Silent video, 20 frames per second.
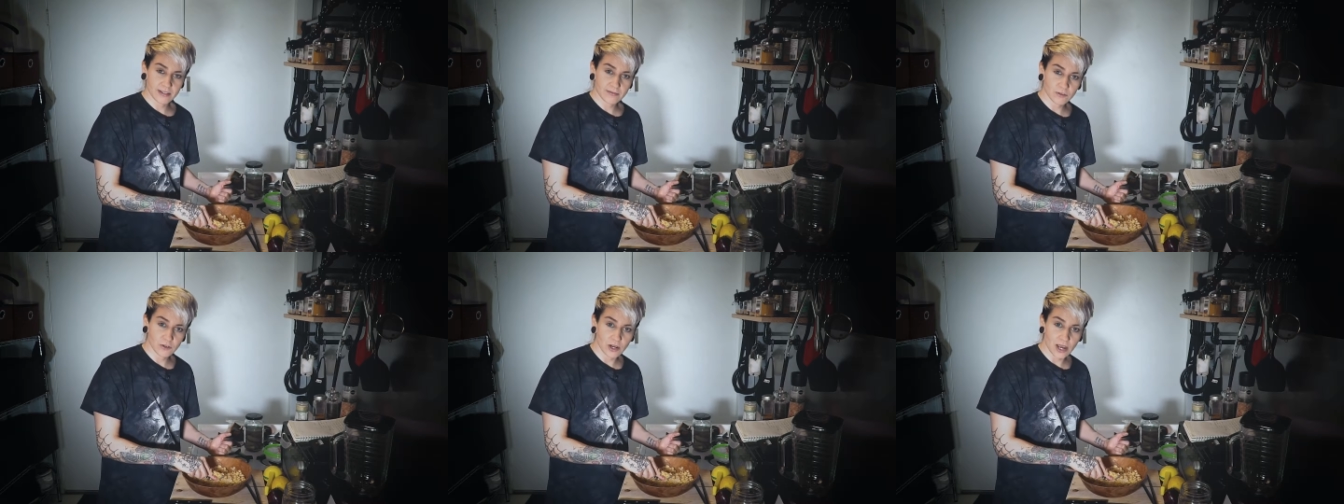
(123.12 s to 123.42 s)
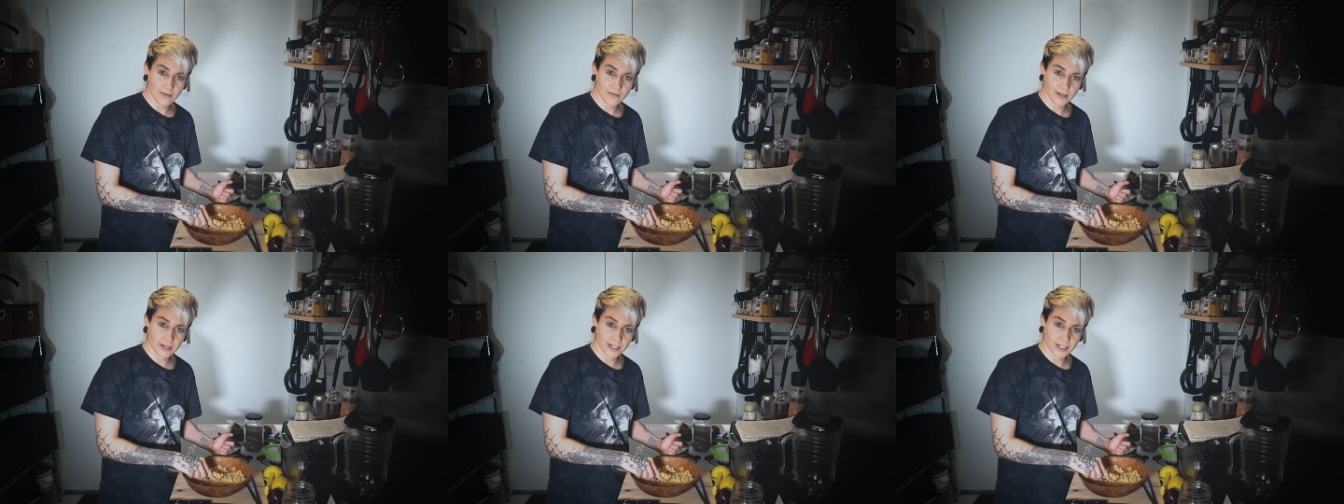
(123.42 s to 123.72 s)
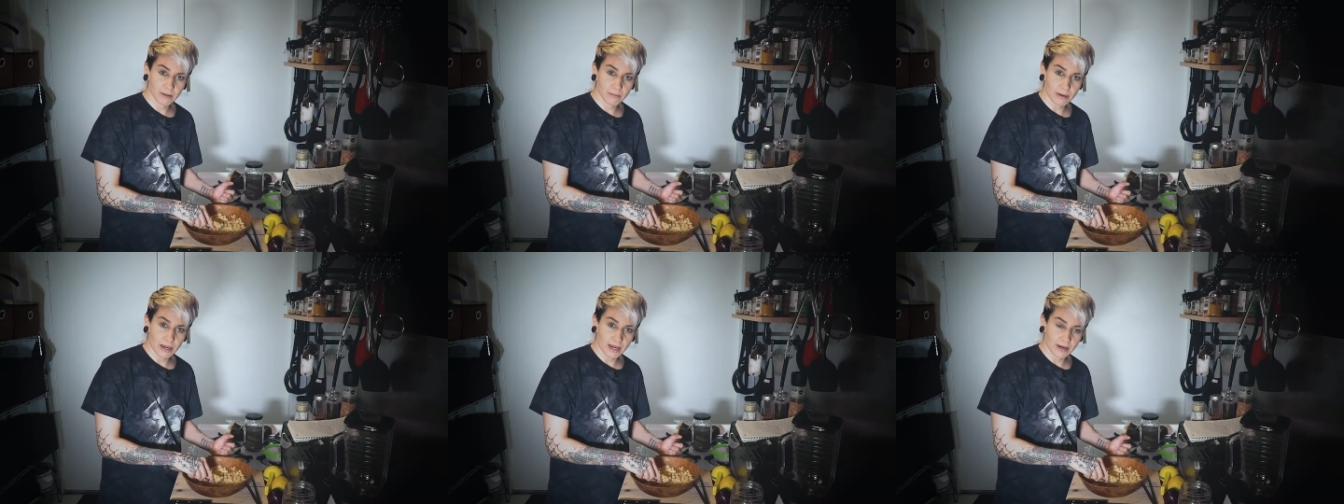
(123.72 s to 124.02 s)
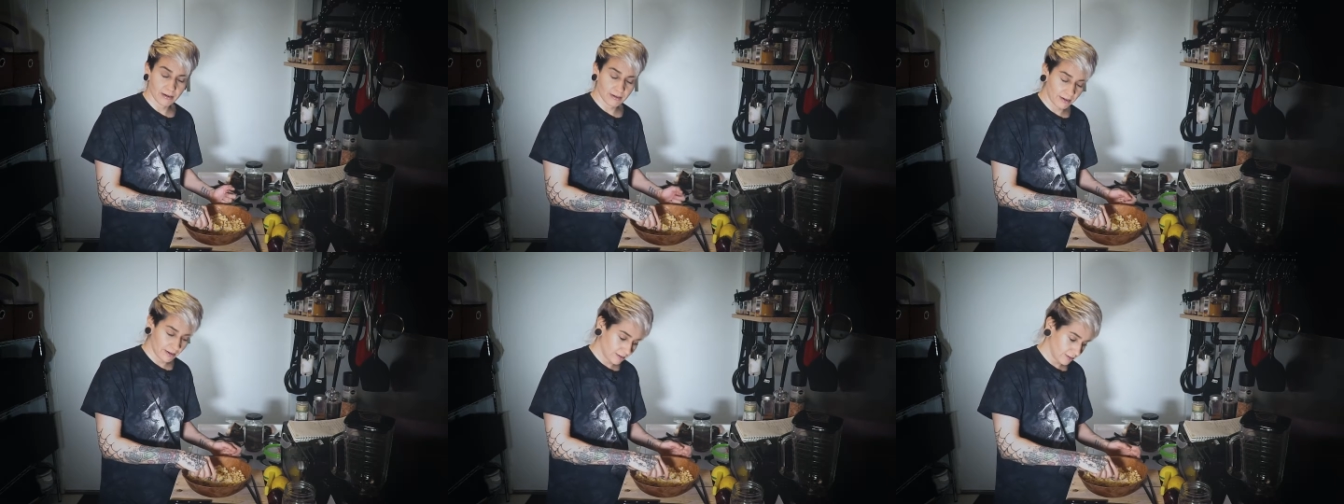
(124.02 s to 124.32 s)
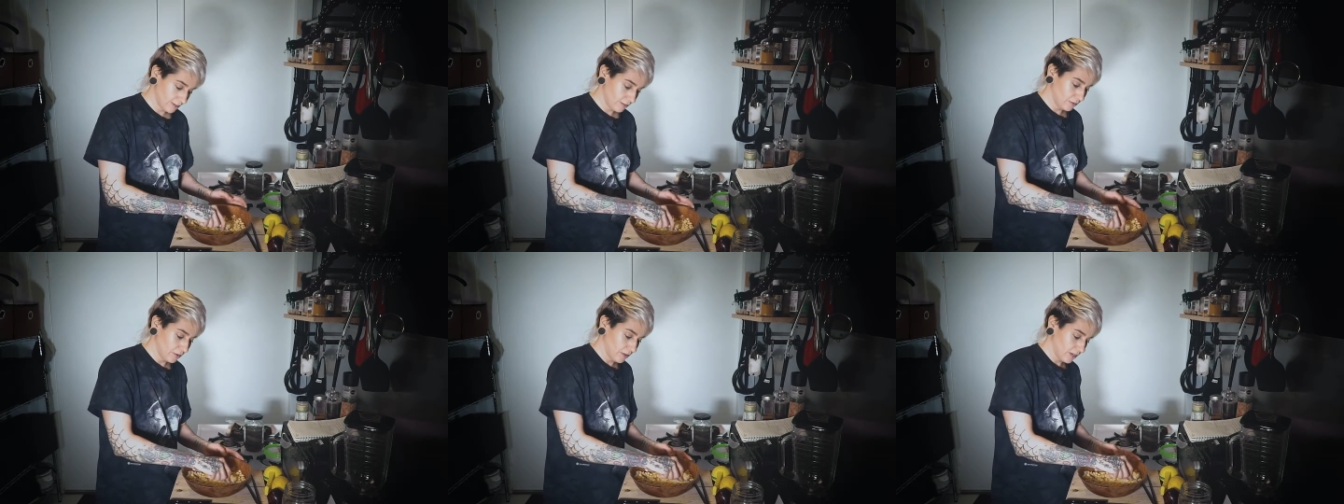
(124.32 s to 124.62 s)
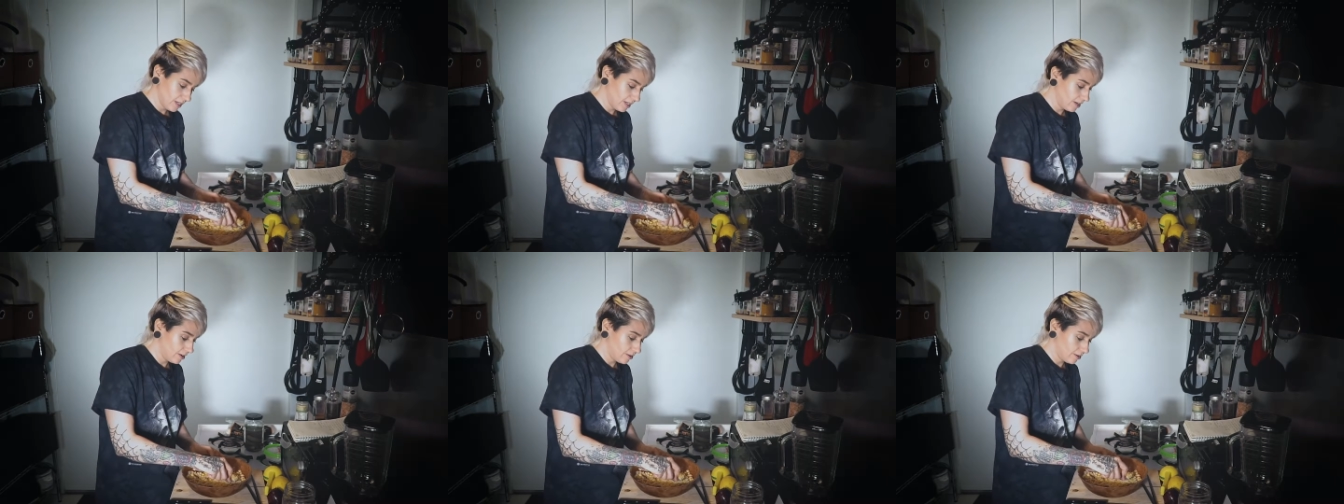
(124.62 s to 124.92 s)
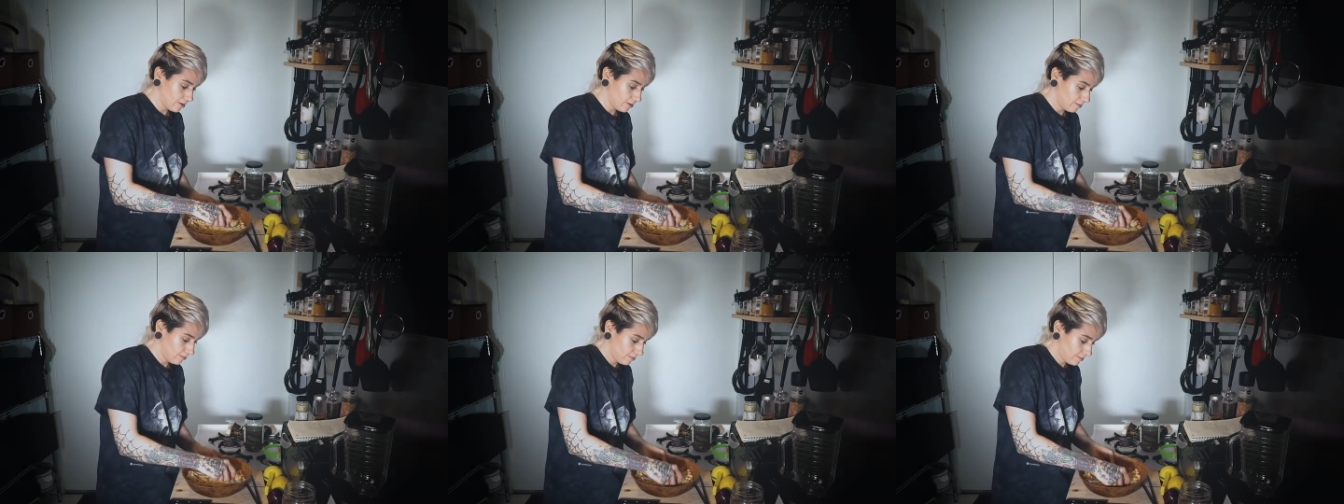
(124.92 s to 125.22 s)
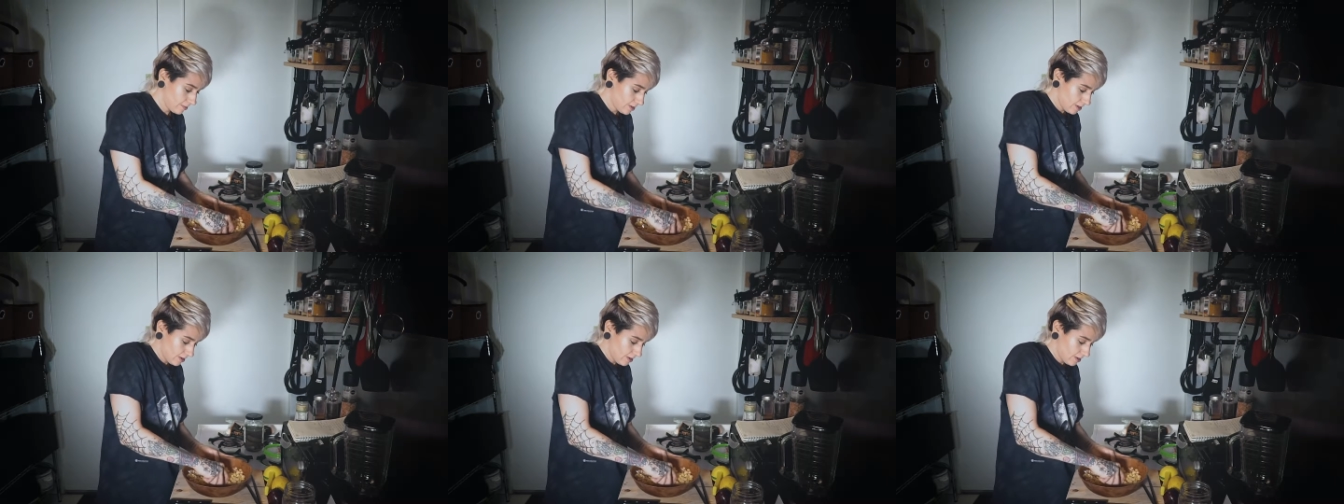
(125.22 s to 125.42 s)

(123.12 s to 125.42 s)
of traffic in the background if you can hear them.